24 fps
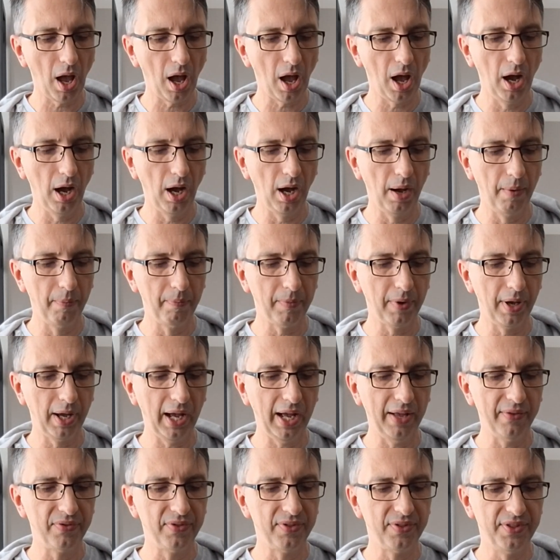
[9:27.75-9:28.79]

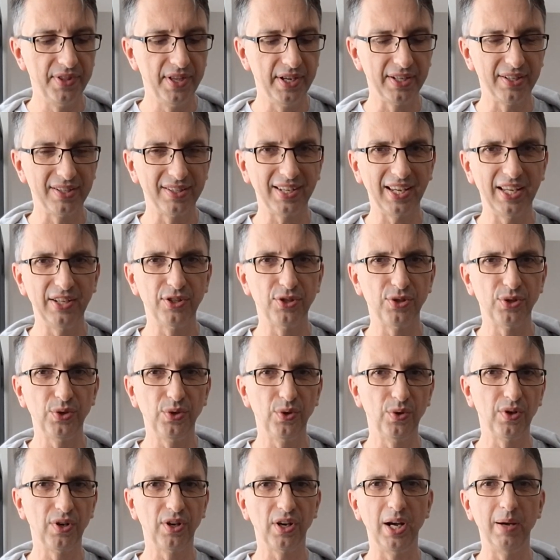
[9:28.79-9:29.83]
And they tend
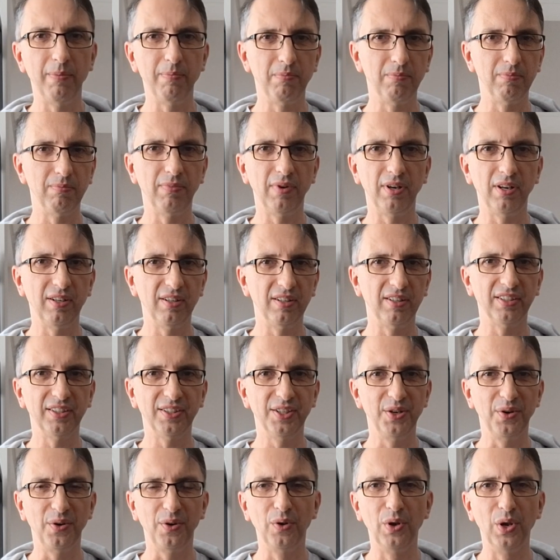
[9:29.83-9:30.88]
to come,
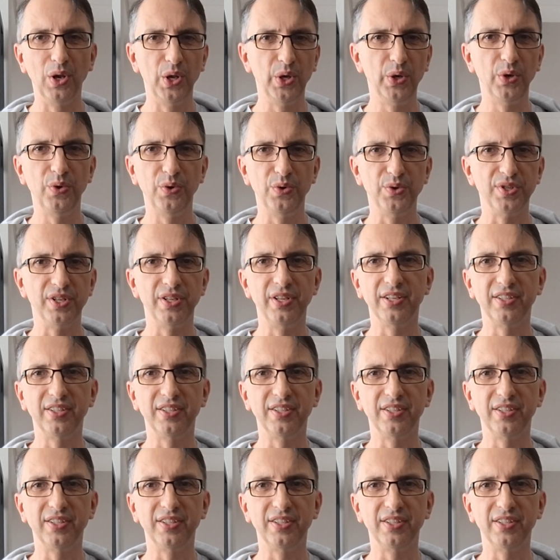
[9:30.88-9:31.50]
loose.